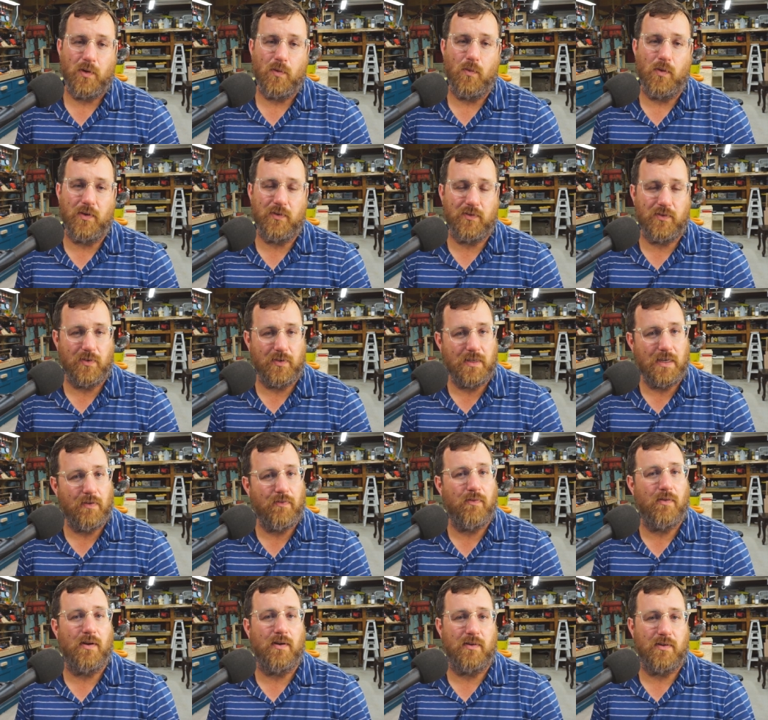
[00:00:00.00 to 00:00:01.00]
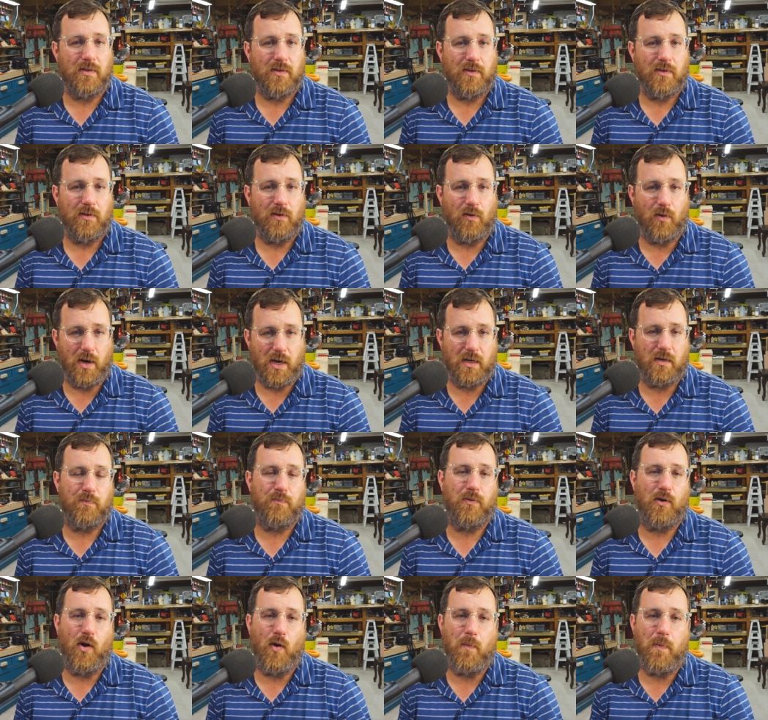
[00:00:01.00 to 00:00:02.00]
Well, this is a different grade
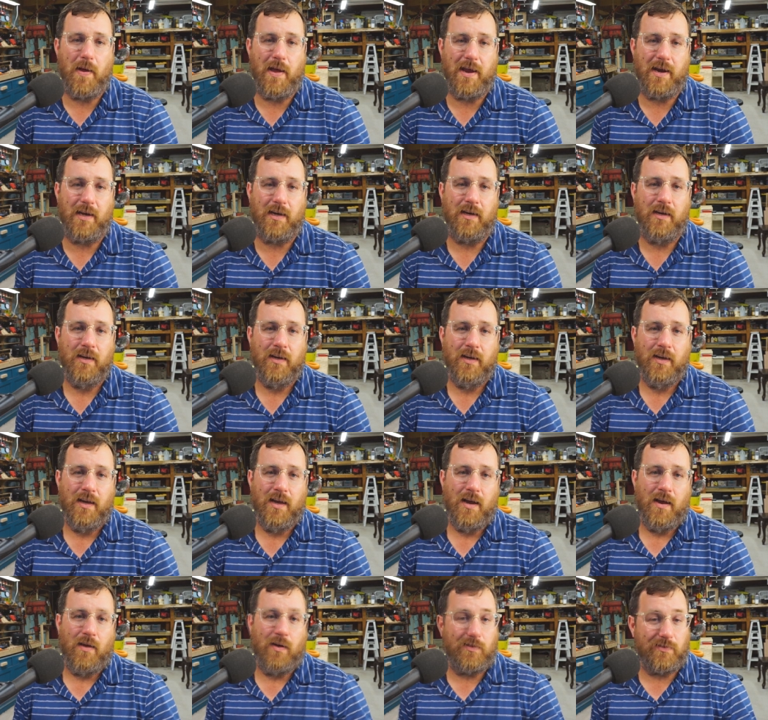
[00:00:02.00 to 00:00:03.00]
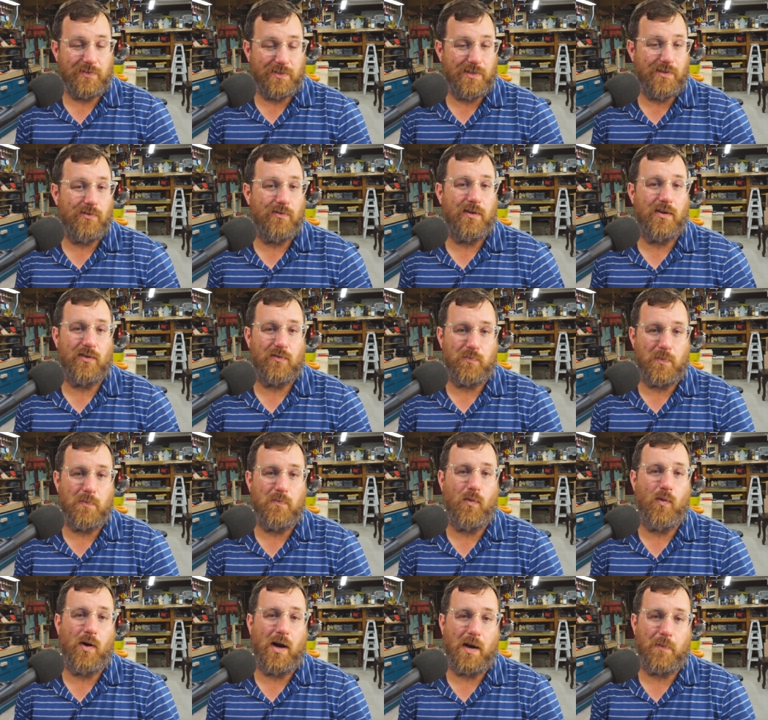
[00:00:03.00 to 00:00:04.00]
of propane. What still gives me
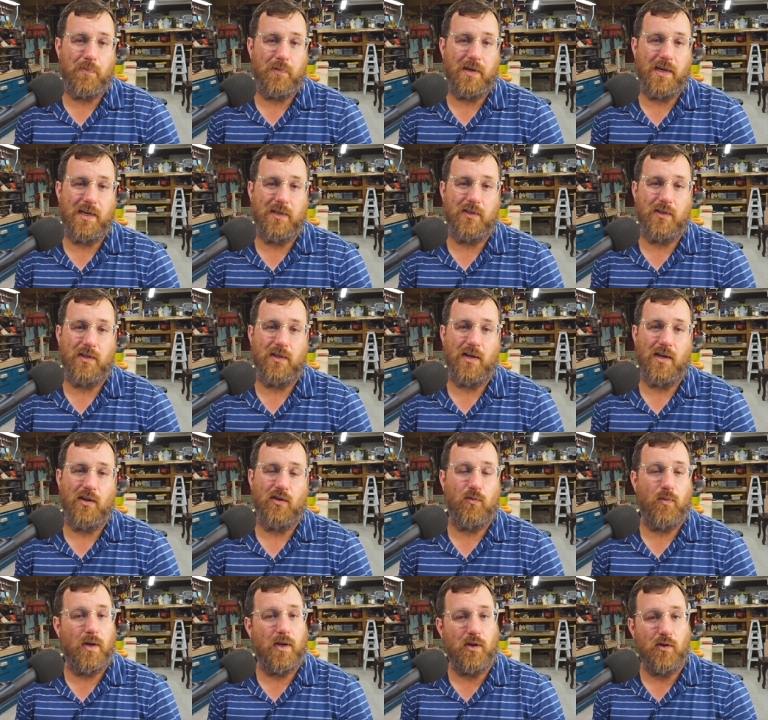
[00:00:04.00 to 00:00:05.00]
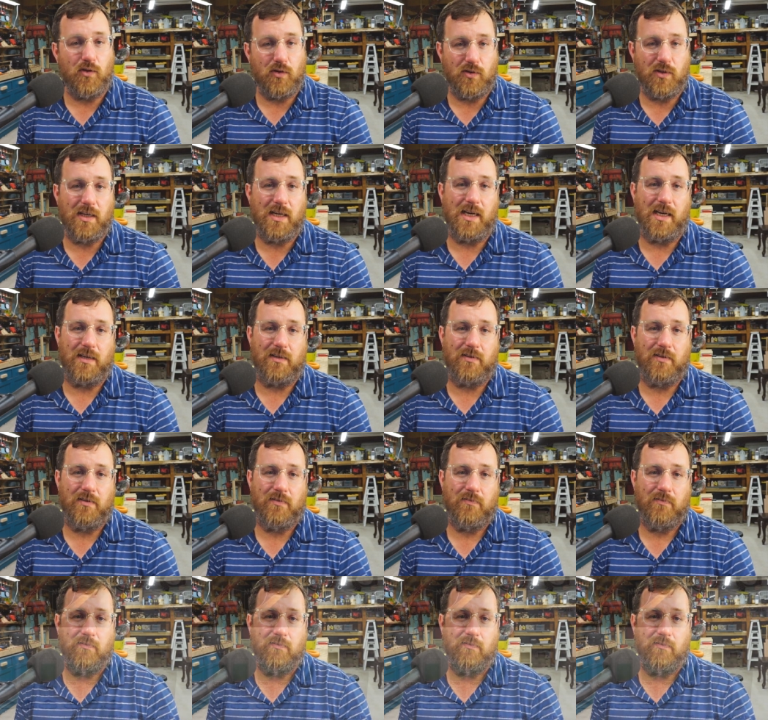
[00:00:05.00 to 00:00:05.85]
more apprehension is where you see it.